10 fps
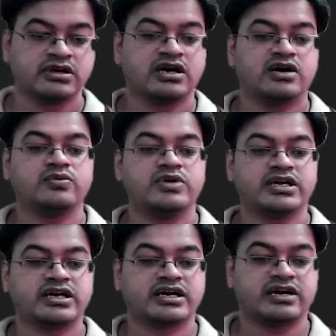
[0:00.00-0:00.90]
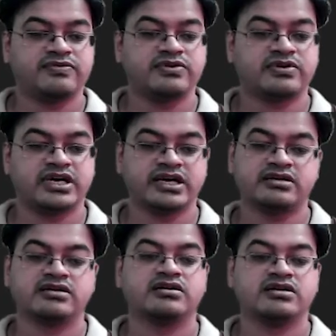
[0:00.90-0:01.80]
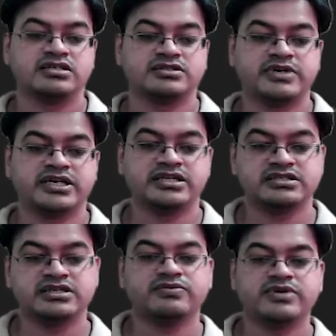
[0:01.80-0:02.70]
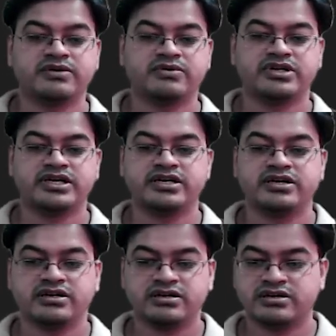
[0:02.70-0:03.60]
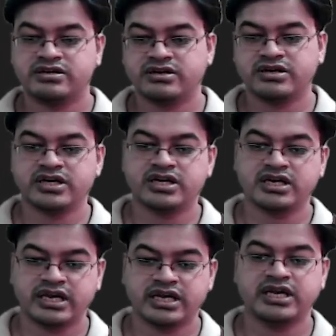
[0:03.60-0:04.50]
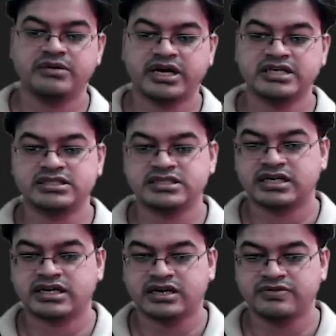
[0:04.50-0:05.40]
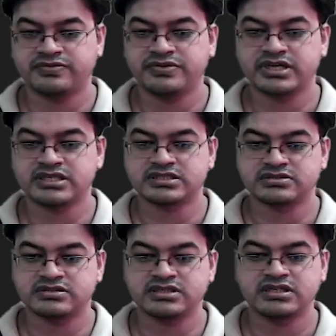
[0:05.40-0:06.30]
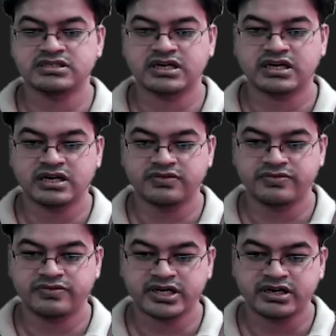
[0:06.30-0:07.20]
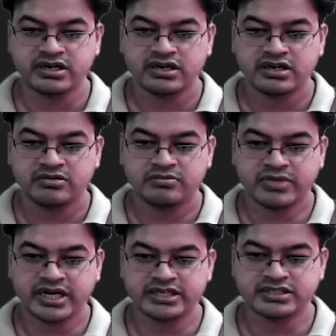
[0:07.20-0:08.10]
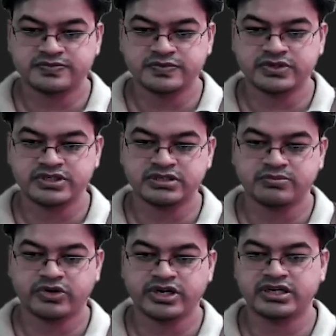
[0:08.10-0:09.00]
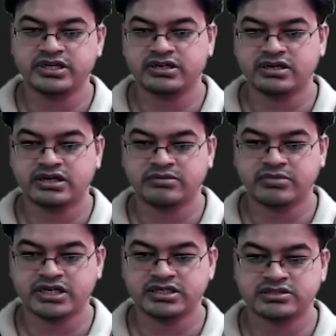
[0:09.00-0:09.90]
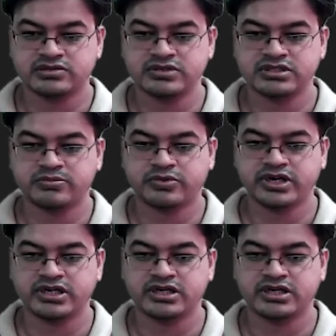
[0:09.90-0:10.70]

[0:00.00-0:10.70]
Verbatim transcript: How will the graph look like? It's very easy. We have already imagine the graph. Yes, so this is the graph where minus four is a point here and minus two is a point